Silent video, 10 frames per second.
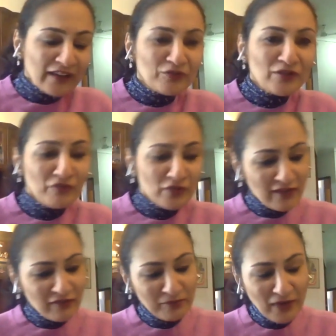could give you
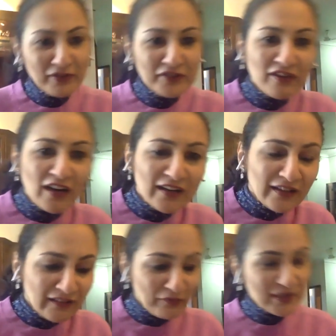Saving Private
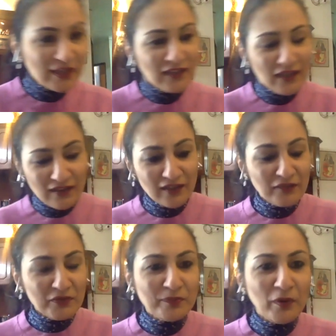Ryan. There was Hakikat.
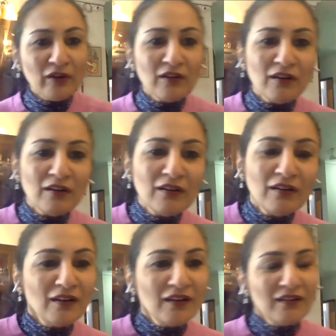There was Border,
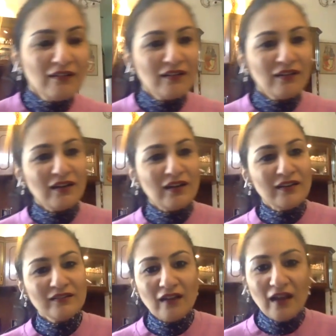
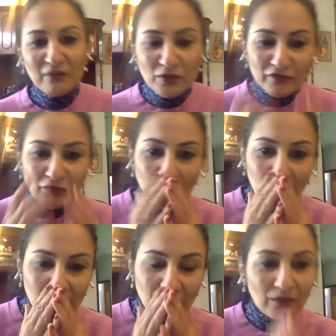and I've also
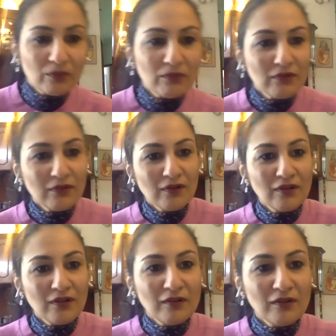forgotten now.
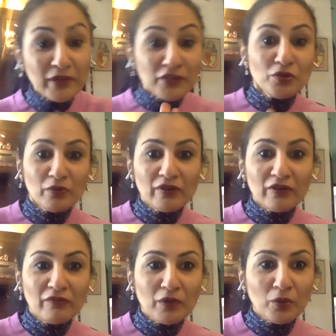Bridge Over the
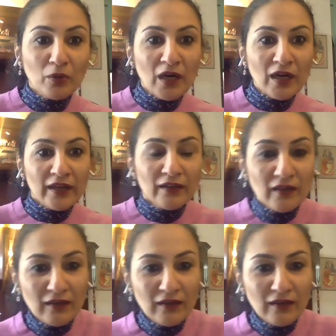River Kwai.